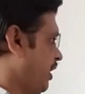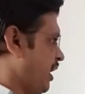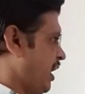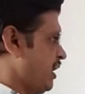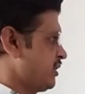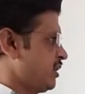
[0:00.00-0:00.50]

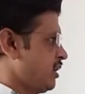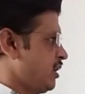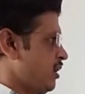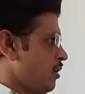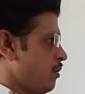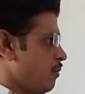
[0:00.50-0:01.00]
weakness,
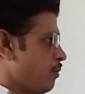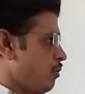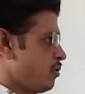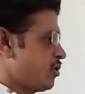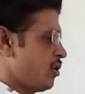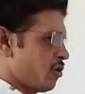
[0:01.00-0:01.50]

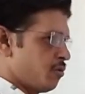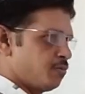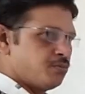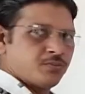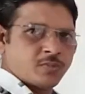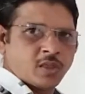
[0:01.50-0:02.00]
flu
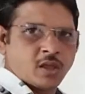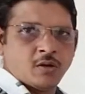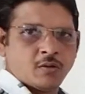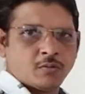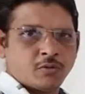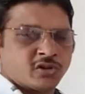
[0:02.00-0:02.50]
syndrome.
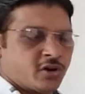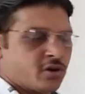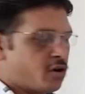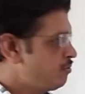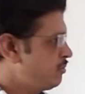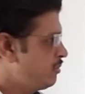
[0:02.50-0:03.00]
Flu
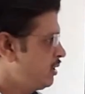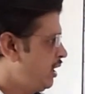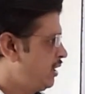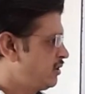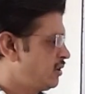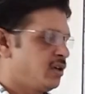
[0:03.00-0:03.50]

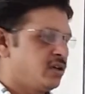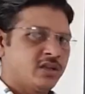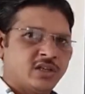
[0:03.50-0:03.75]
syndrome is